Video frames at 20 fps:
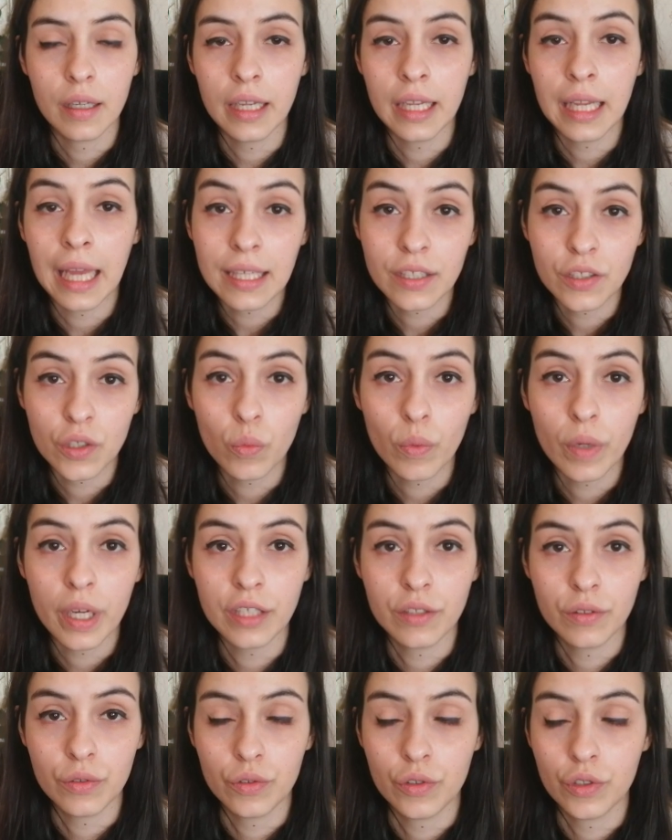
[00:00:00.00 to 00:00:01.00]
as a
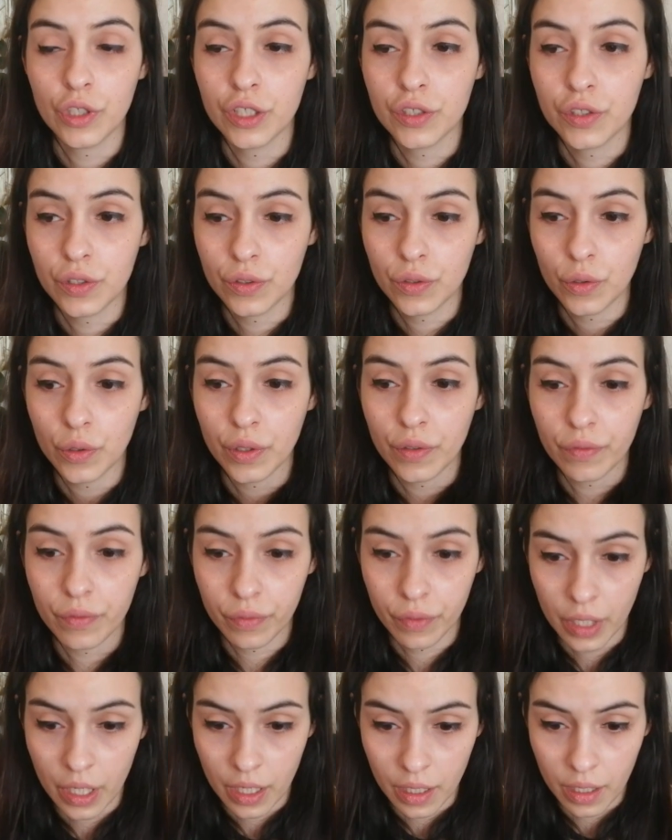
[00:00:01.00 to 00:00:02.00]
way to just sort
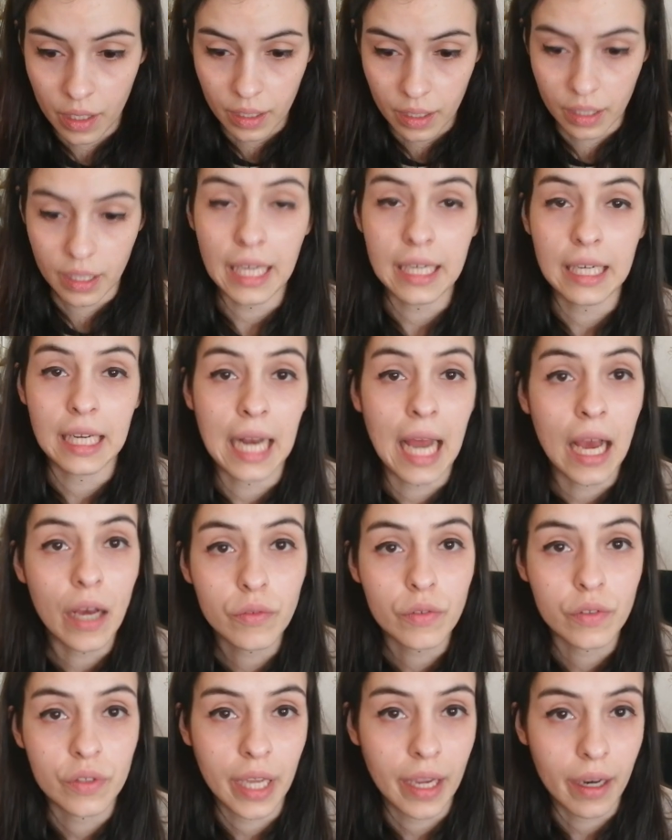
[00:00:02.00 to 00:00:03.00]
of get it
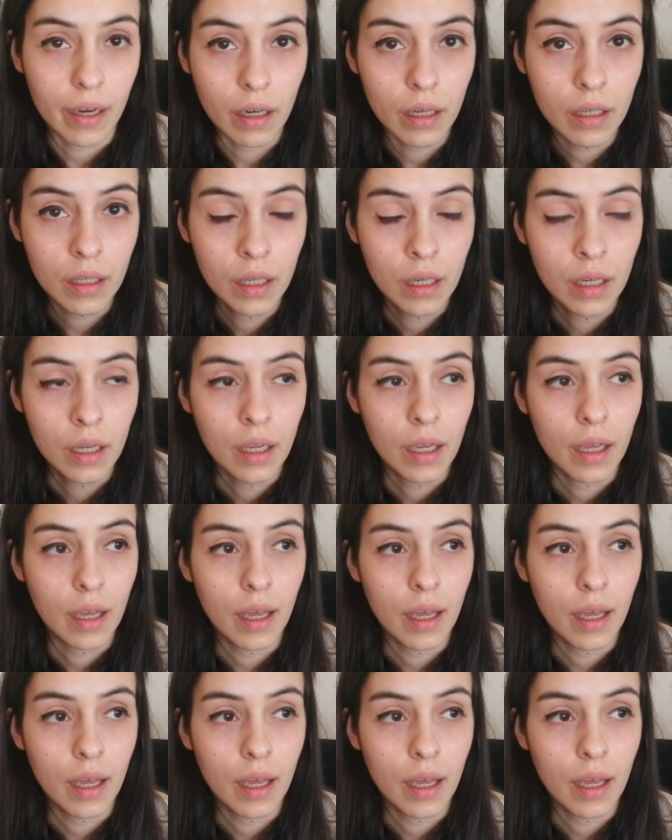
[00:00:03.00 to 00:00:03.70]
out there,